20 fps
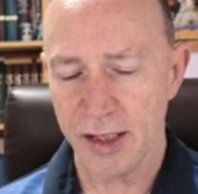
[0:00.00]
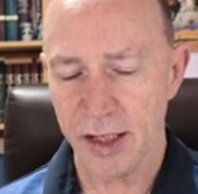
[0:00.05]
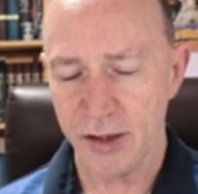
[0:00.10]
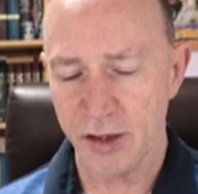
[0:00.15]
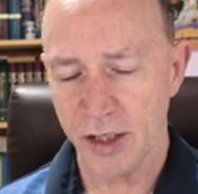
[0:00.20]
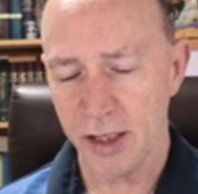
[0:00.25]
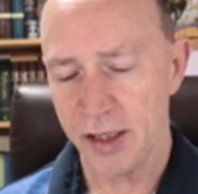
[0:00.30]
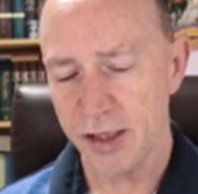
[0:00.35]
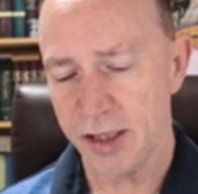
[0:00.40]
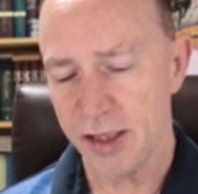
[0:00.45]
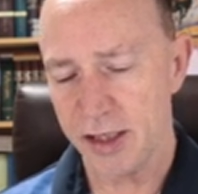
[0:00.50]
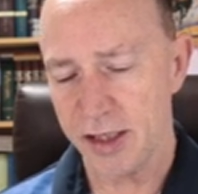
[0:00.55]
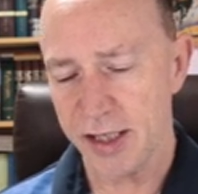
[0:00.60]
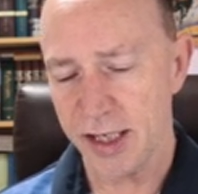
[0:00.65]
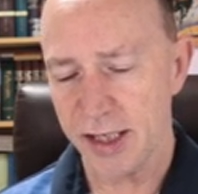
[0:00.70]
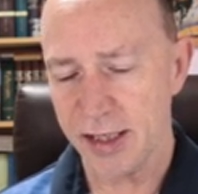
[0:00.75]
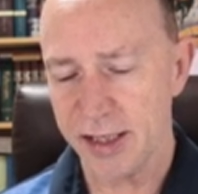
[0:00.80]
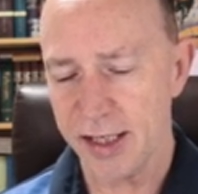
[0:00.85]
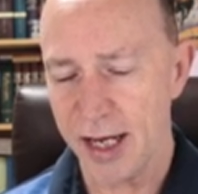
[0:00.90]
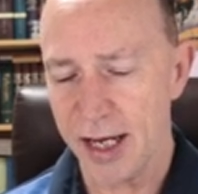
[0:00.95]
uh, Genesis
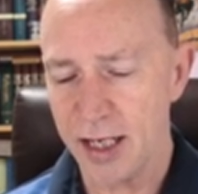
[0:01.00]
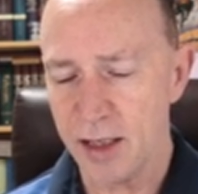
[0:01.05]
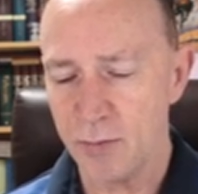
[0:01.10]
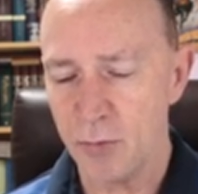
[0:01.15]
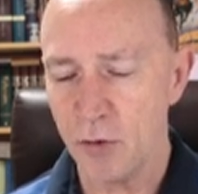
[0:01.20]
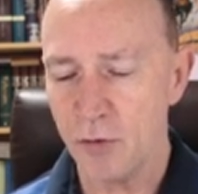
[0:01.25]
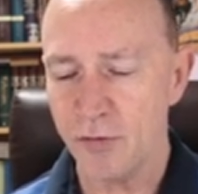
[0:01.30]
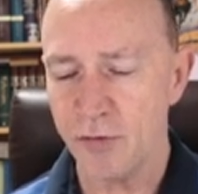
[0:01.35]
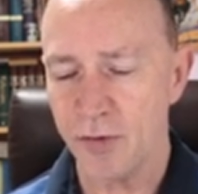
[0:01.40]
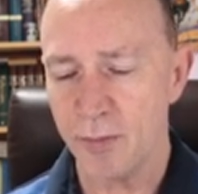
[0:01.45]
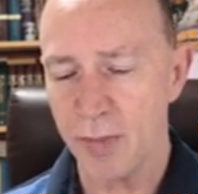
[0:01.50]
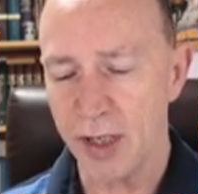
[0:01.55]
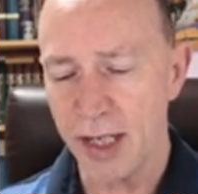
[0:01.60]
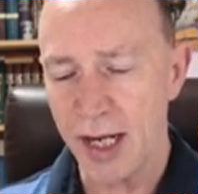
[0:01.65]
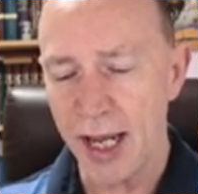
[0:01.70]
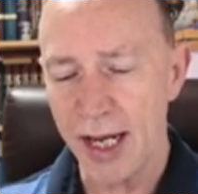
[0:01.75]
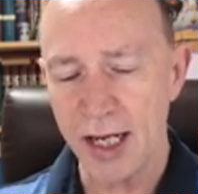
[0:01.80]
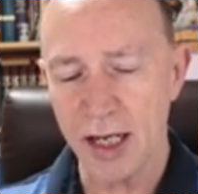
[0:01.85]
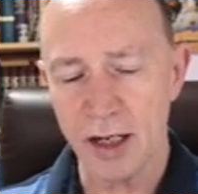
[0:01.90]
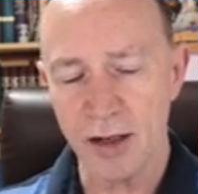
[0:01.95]
6 8 moves from a
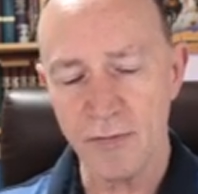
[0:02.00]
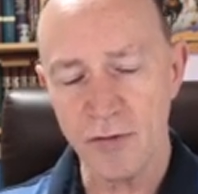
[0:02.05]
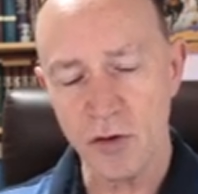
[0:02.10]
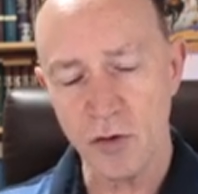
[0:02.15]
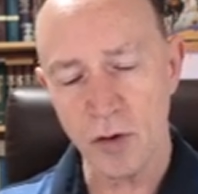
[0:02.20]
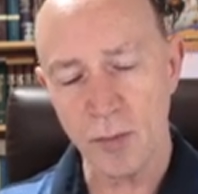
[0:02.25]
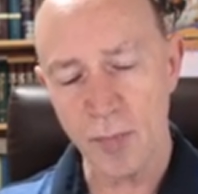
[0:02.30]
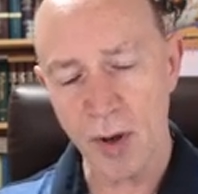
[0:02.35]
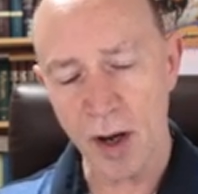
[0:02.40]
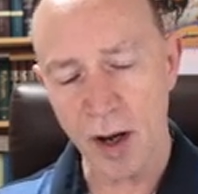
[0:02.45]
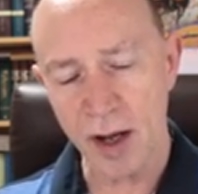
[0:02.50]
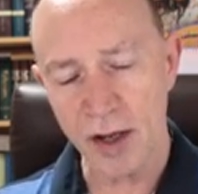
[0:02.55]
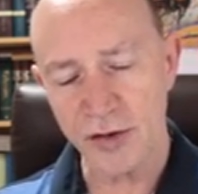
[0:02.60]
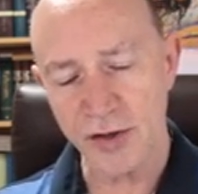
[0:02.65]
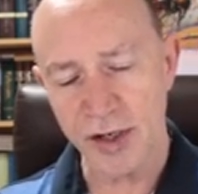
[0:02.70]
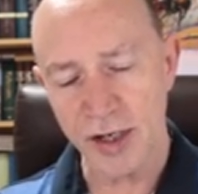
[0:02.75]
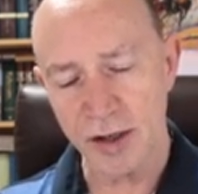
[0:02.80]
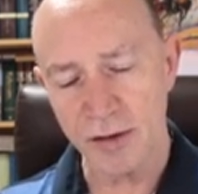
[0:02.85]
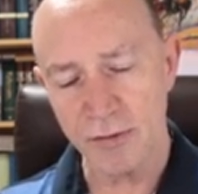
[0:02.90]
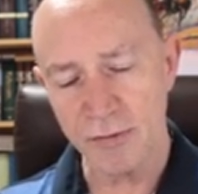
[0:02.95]
negative to a
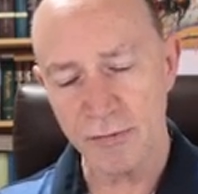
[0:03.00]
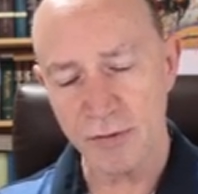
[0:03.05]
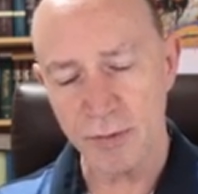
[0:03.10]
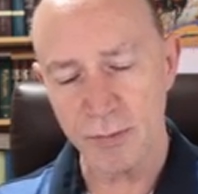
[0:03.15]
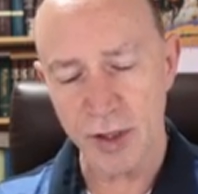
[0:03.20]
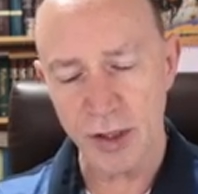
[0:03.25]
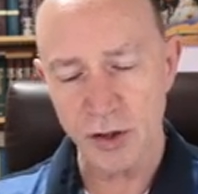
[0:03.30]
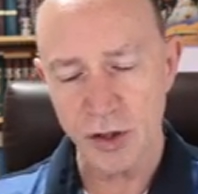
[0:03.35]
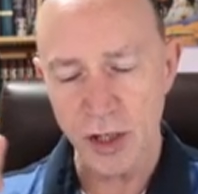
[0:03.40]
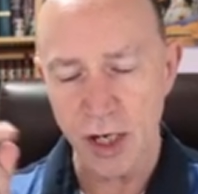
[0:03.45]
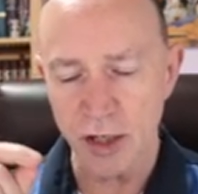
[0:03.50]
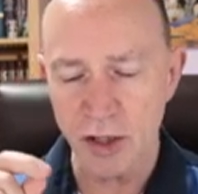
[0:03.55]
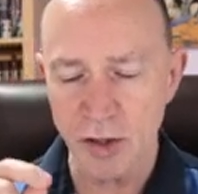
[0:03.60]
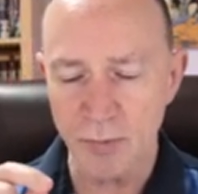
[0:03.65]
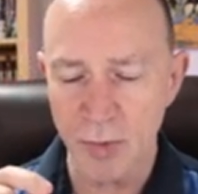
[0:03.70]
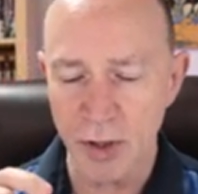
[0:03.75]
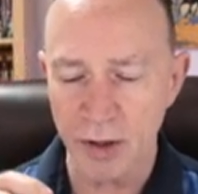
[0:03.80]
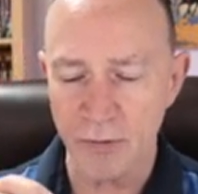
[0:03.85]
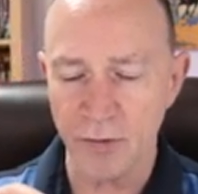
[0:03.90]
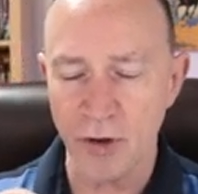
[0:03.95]
positive, from the
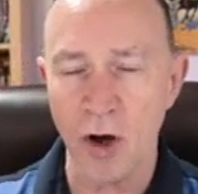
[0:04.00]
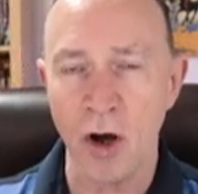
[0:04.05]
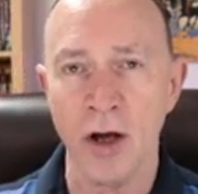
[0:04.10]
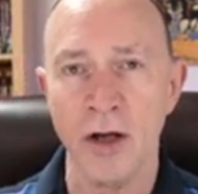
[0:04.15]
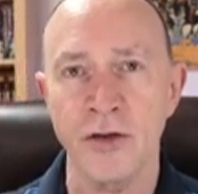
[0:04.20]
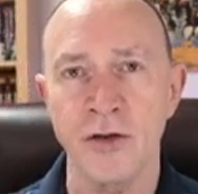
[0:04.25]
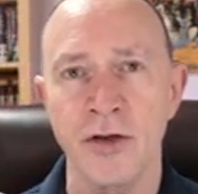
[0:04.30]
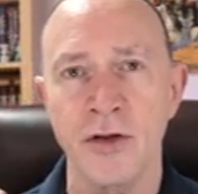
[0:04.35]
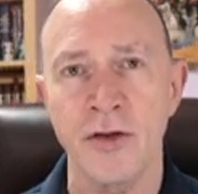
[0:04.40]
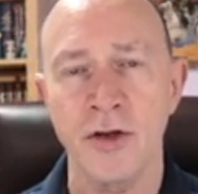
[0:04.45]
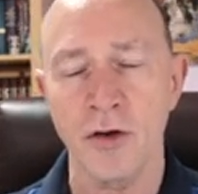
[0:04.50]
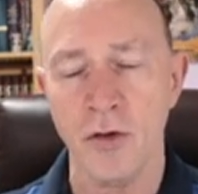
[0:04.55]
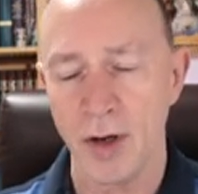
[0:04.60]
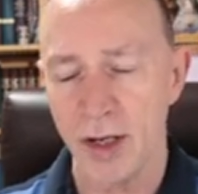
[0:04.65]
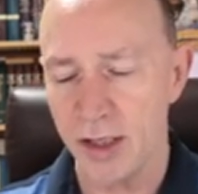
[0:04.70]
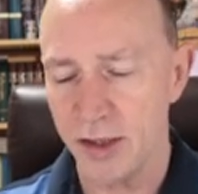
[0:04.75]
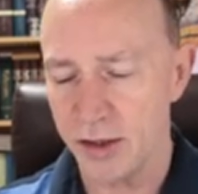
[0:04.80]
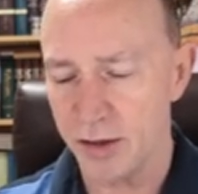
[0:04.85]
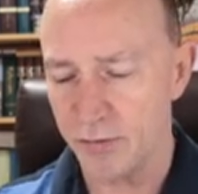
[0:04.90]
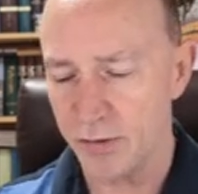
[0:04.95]
judgment of God to the
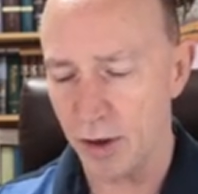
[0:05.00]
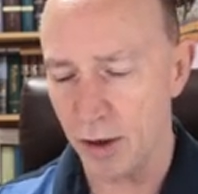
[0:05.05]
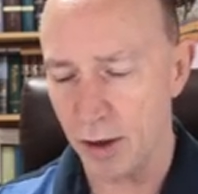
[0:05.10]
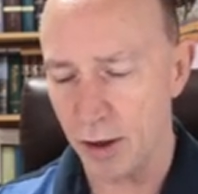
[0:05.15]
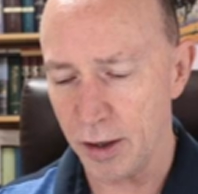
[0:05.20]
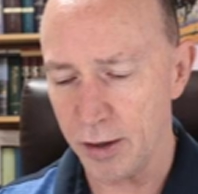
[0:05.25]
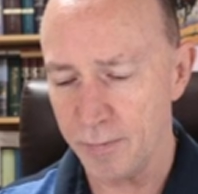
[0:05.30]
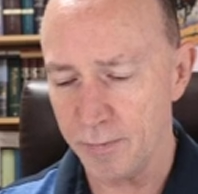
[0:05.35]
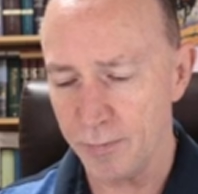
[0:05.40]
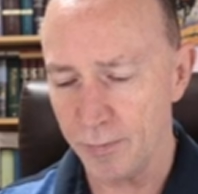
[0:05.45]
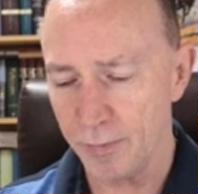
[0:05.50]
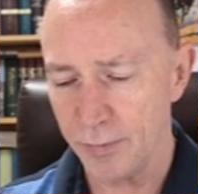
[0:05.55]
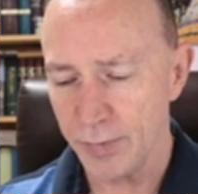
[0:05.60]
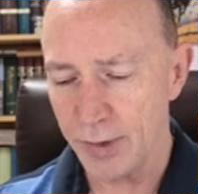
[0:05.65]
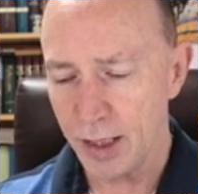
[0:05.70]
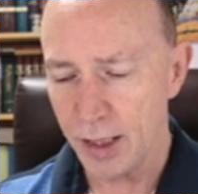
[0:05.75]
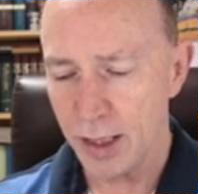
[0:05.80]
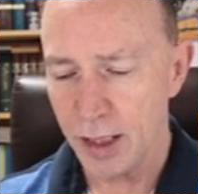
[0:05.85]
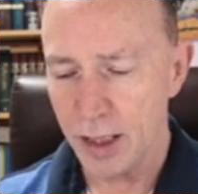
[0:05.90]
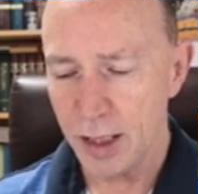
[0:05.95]
grace of God.
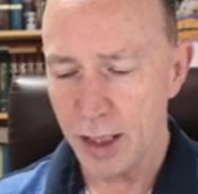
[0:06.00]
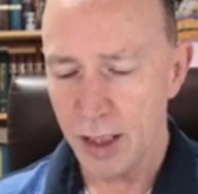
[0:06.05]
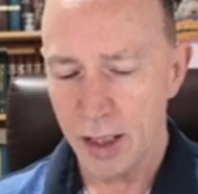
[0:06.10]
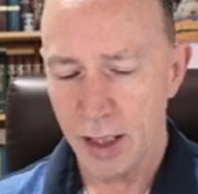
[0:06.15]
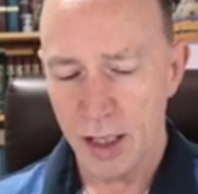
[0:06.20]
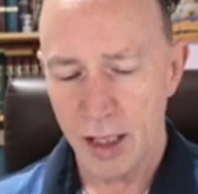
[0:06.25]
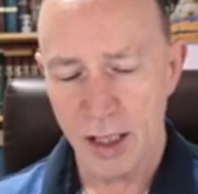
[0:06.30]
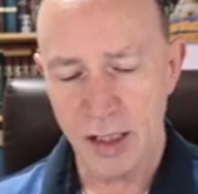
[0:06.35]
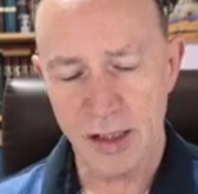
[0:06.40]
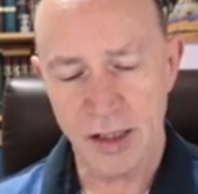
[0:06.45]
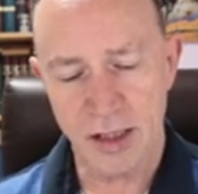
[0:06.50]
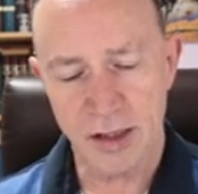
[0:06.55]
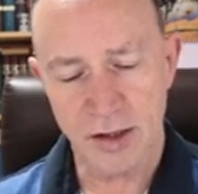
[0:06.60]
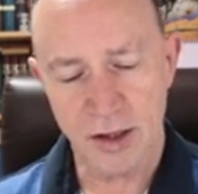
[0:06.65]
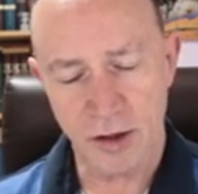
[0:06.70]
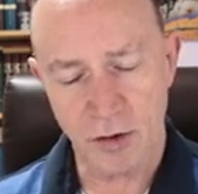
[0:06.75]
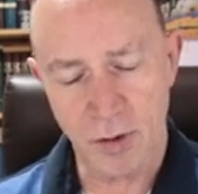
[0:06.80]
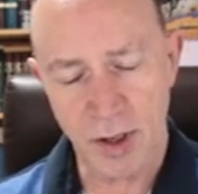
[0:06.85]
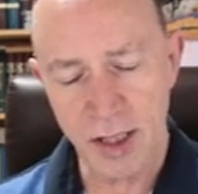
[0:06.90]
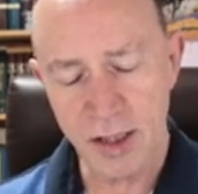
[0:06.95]
He says
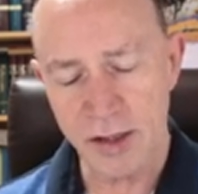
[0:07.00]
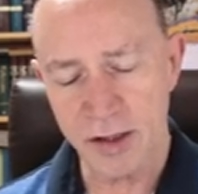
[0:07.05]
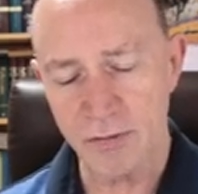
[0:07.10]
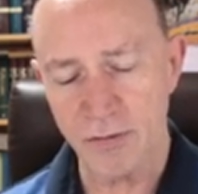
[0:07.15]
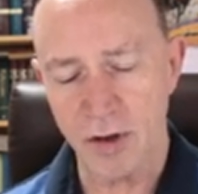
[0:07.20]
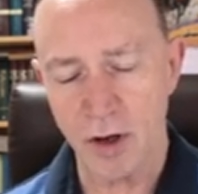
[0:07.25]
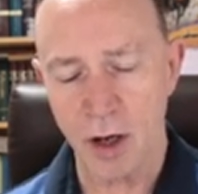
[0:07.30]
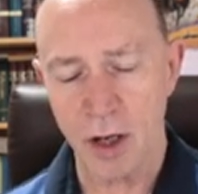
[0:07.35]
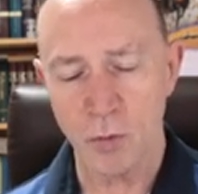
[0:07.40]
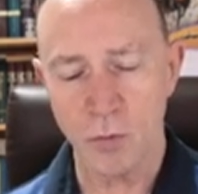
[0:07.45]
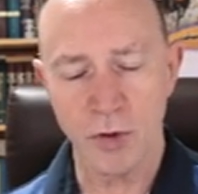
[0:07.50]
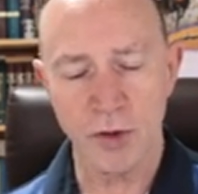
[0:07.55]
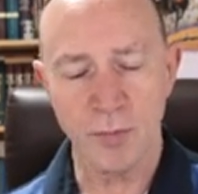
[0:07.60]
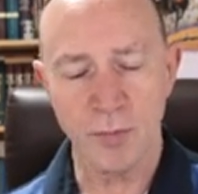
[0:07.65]
the grace of God was